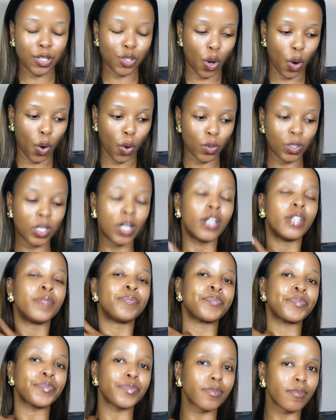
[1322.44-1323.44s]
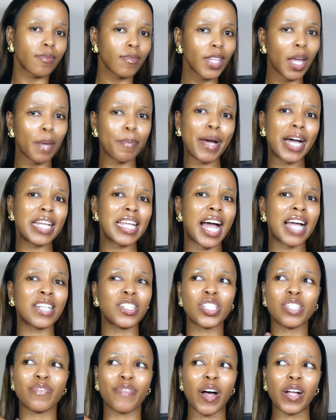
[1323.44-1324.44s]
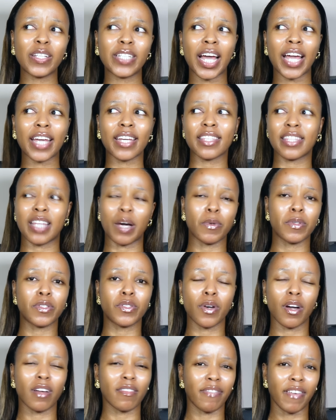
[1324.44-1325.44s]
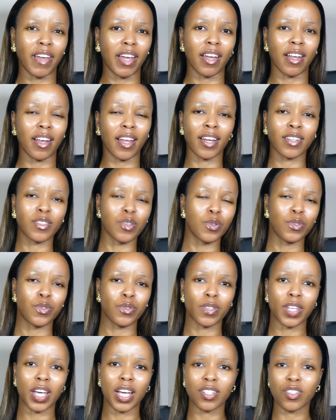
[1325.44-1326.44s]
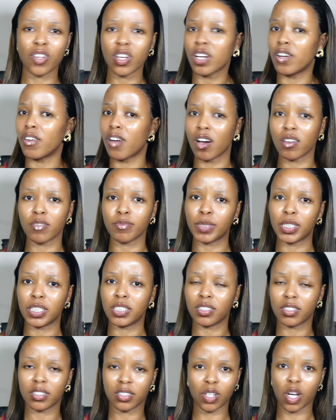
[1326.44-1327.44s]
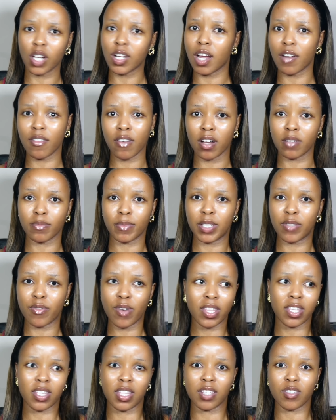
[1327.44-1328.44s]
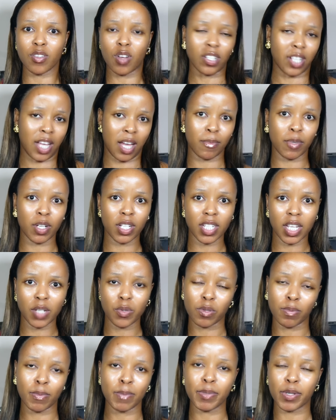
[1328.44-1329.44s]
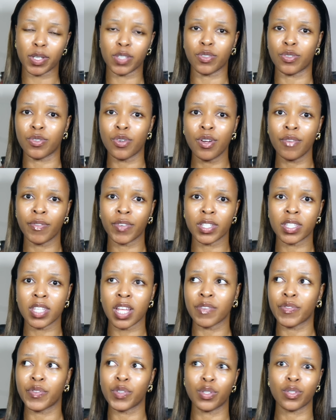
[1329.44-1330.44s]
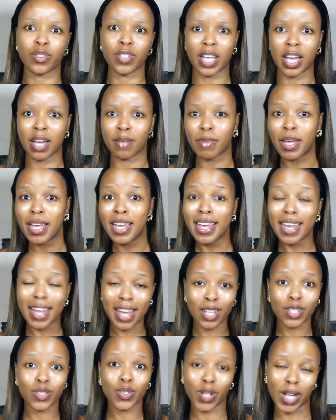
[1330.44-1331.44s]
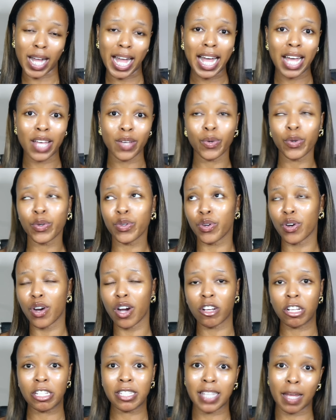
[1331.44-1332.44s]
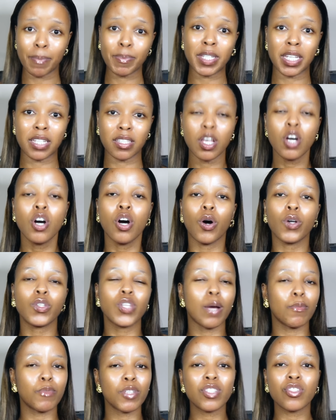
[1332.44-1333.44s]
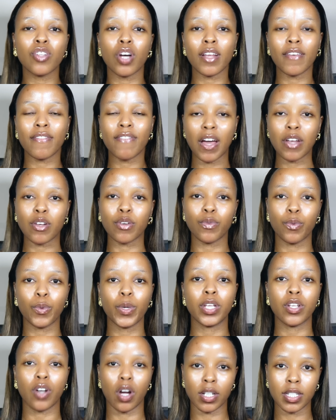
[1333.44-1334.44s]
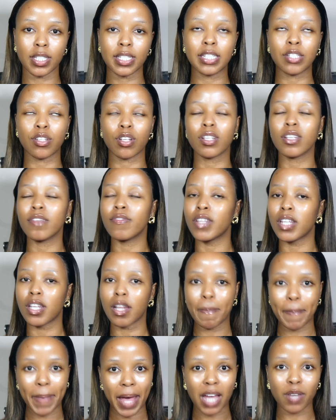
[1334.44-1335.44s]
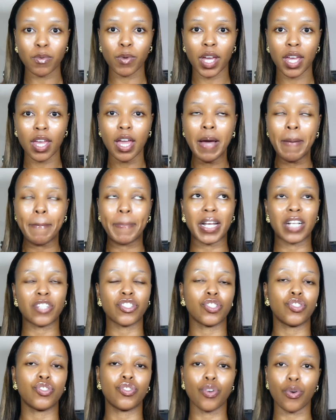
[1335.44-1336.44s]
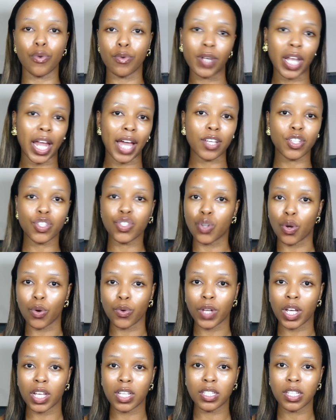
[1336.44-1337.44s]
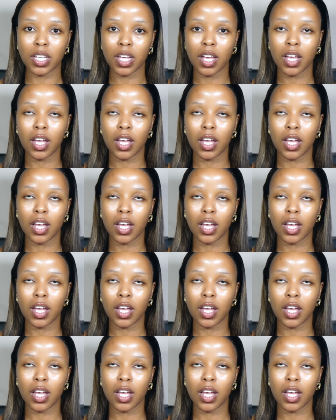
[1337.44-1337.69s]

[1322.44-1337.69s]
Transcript: know, but I just felt like that was so unfair. Like, don't do that, not around me. Rather than not come on a date with me because you're nervous than for you to come and you're high or you're on a substance. Also, I'm just not a fan of weed, honestly, not even in a bad way, but I just don't like stoners.